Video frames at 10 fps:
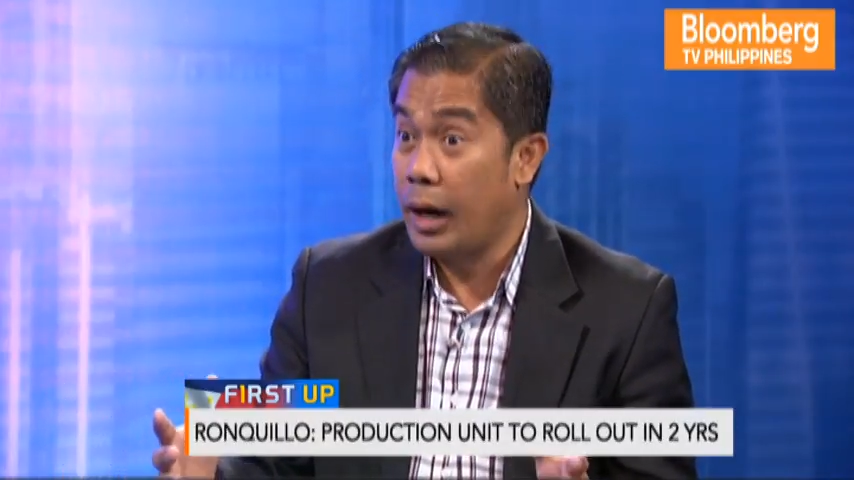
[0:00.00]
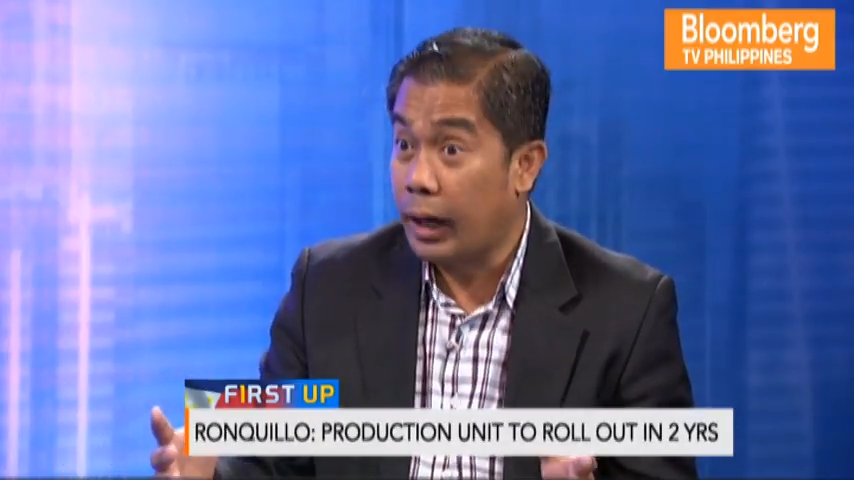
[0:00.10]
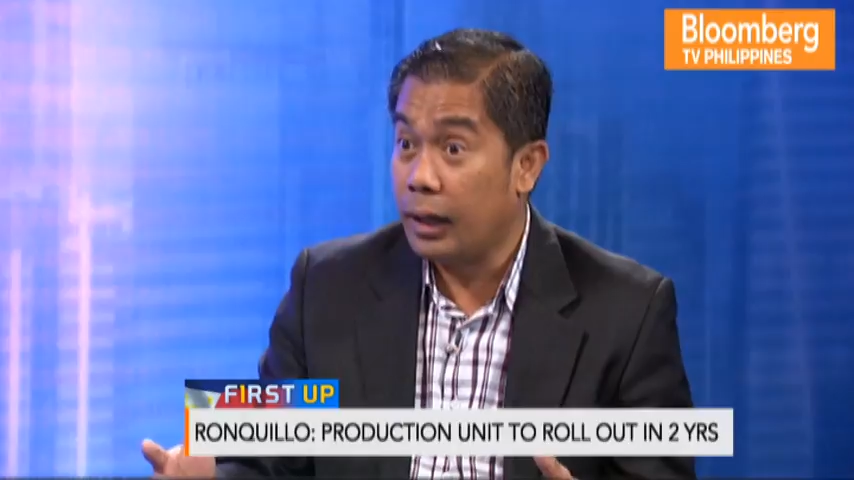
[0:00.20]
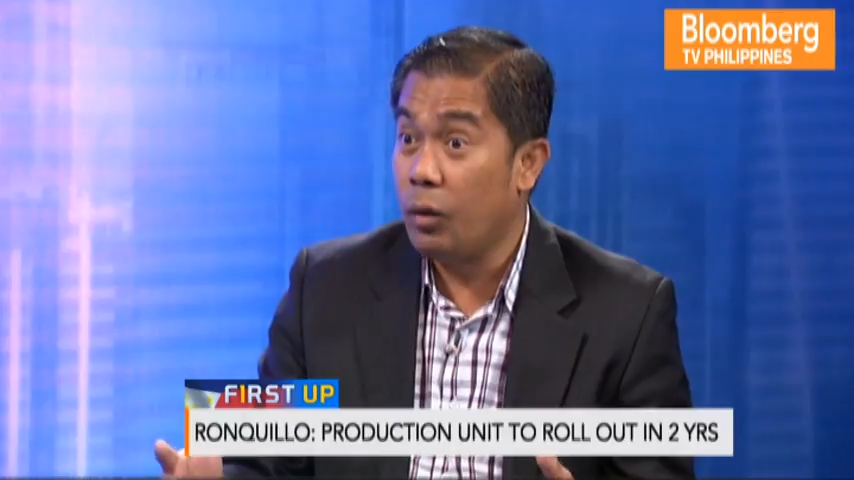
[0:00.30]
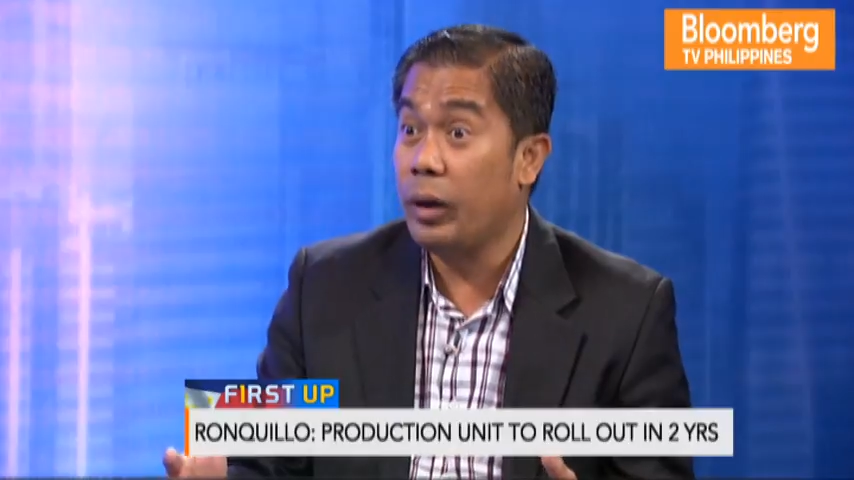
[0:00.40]

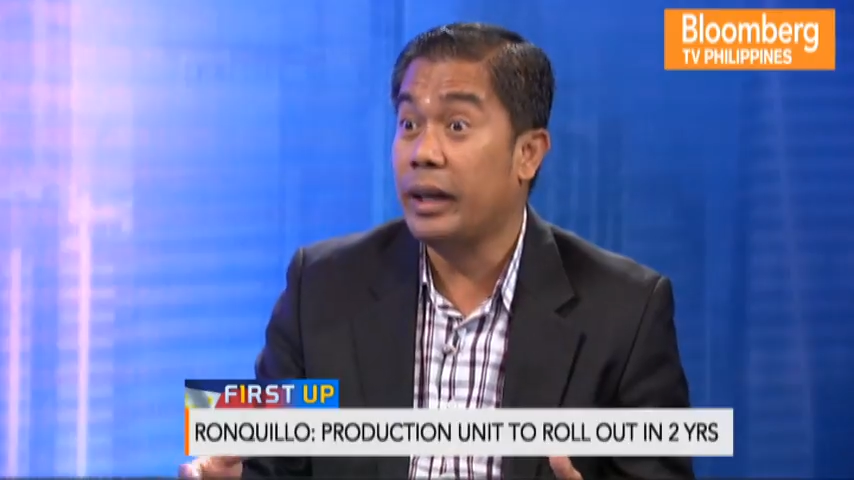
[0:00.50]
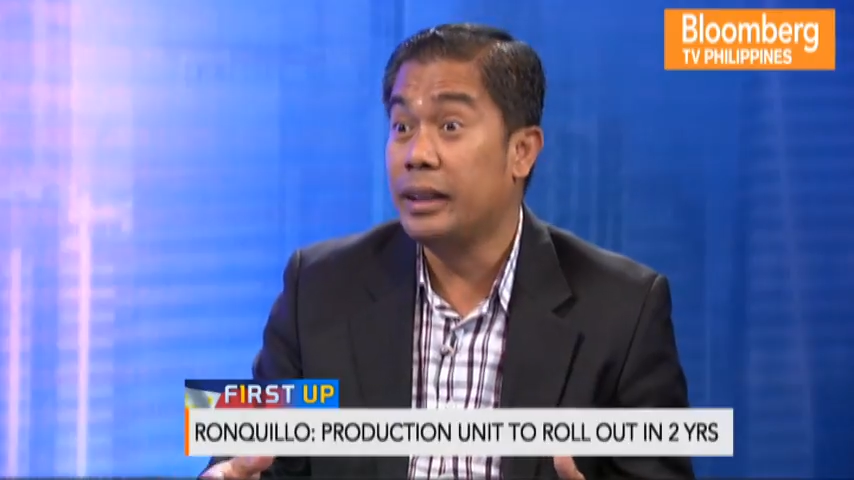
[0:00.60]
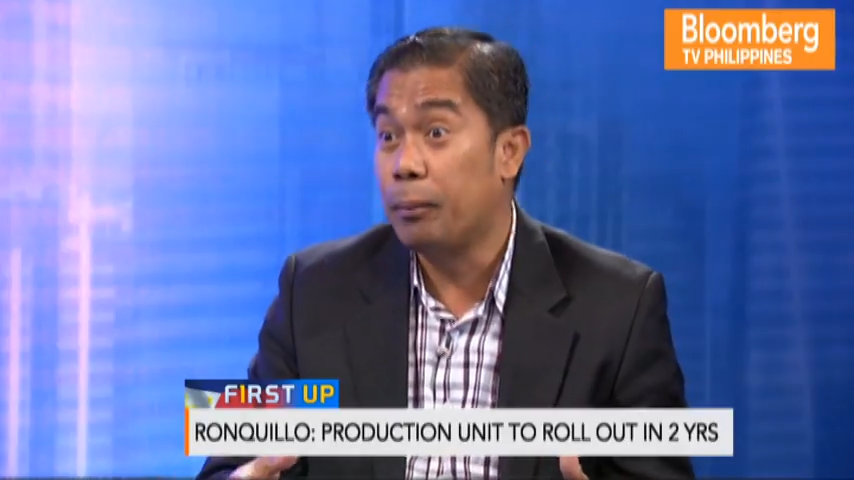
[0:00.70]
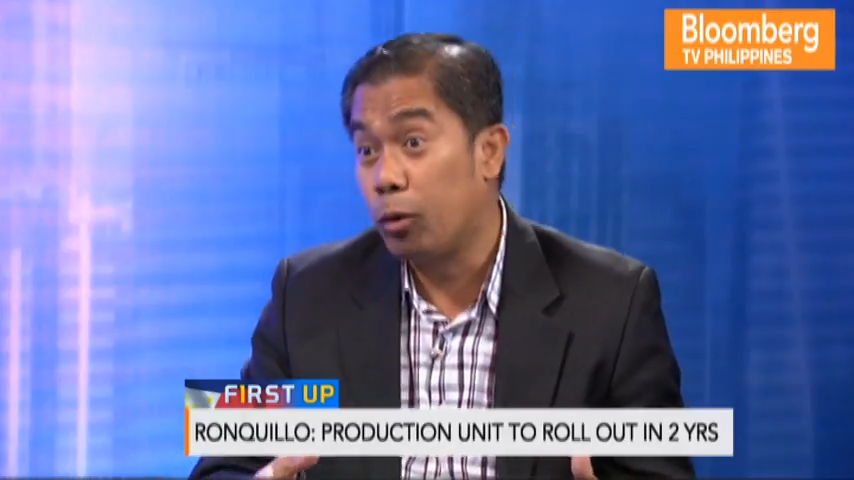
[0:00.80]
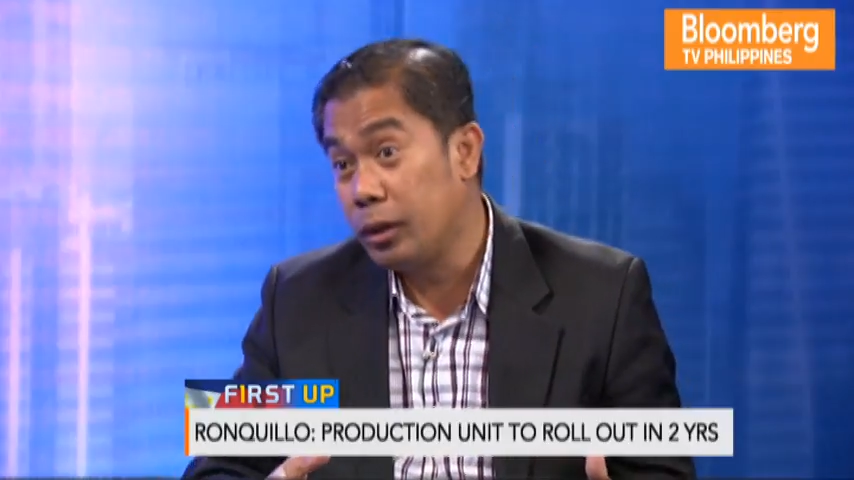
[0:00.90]
likely we can
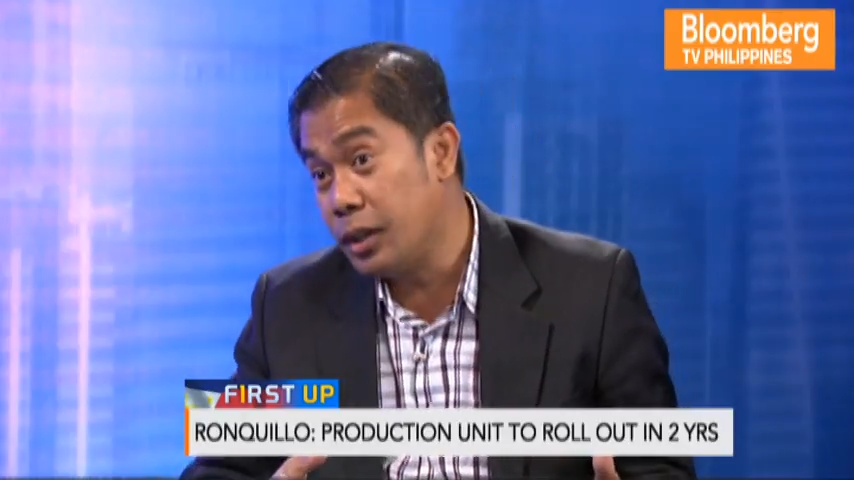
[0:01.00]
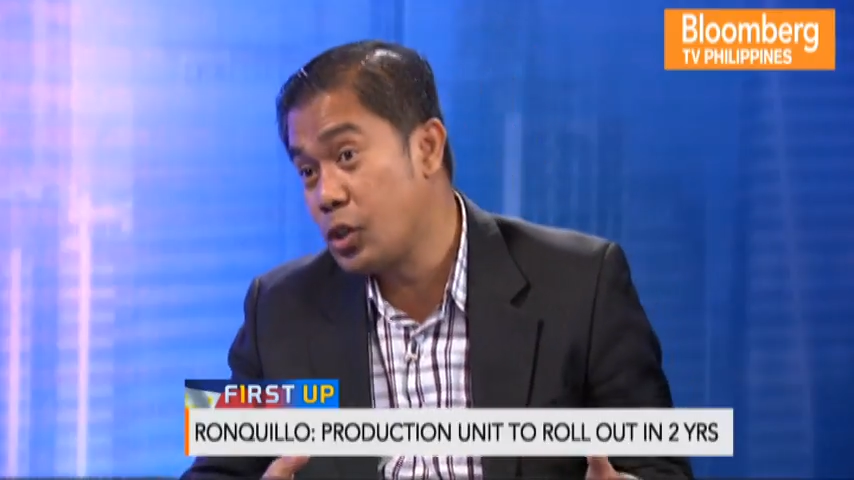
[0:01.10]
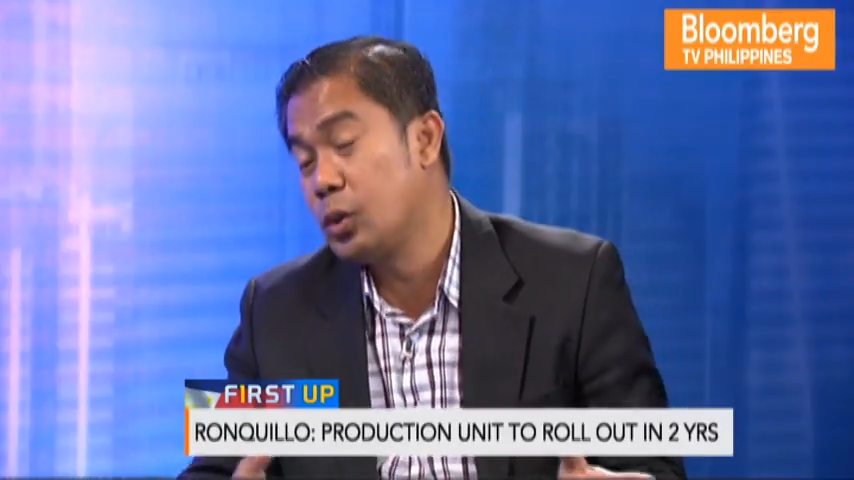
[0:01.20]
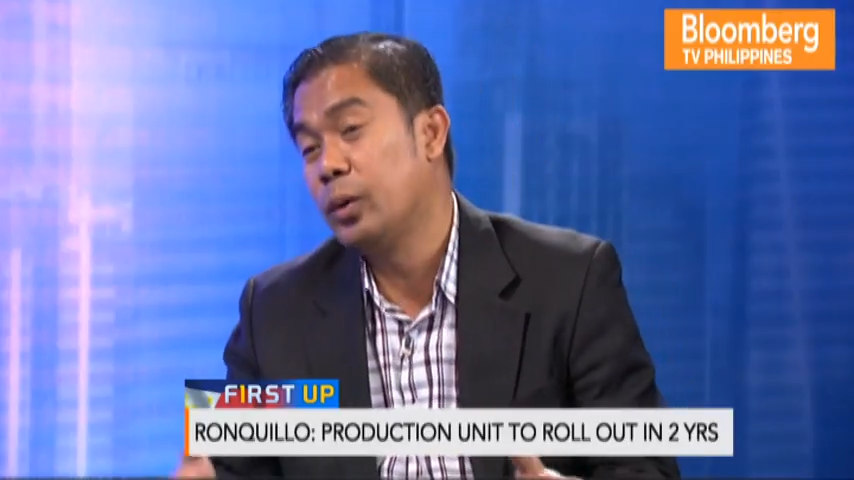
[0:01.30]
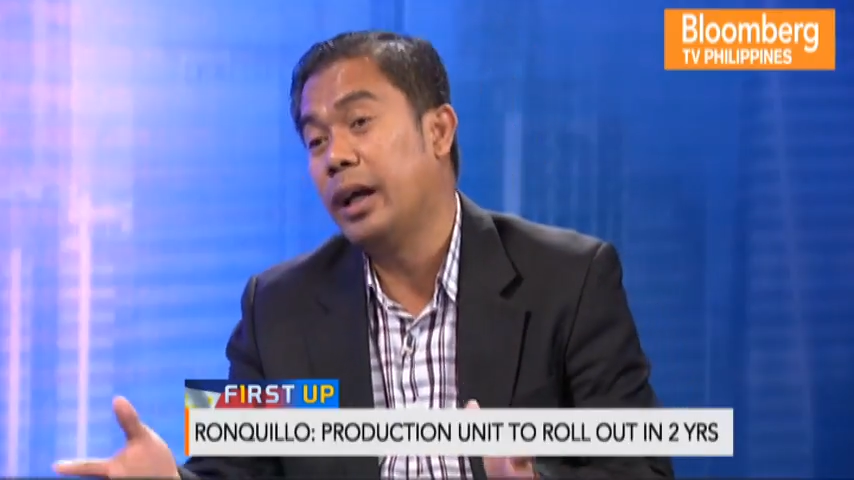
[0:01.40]
deploy this to